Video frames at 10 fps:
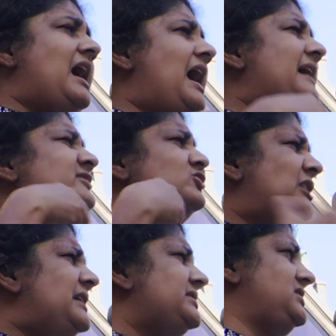
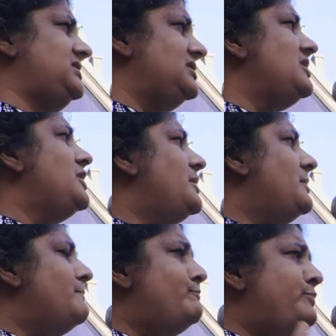unjust
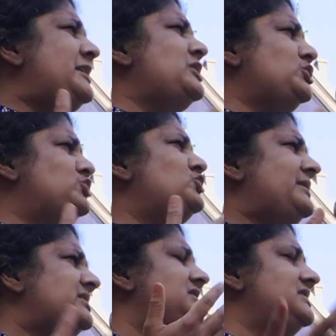British
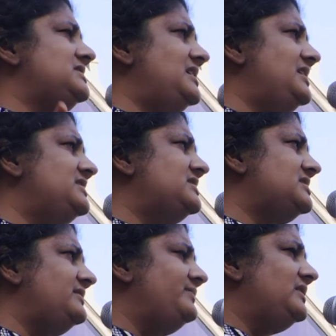justice is,
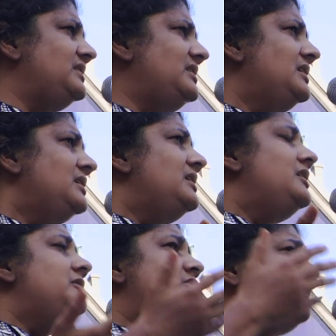
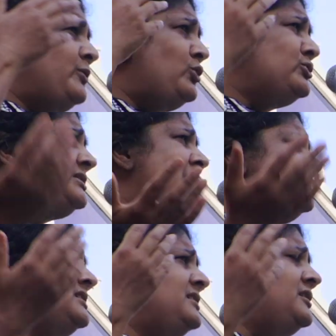the
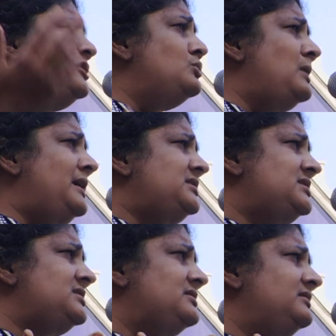process in the US
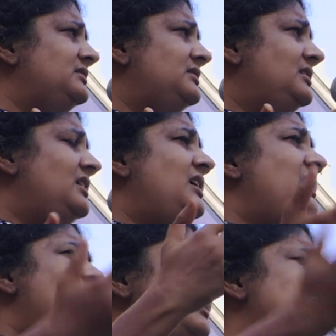
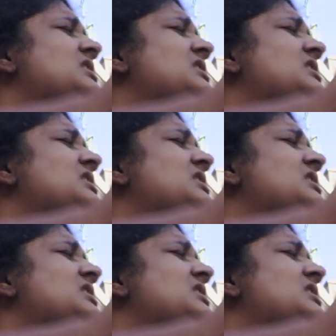is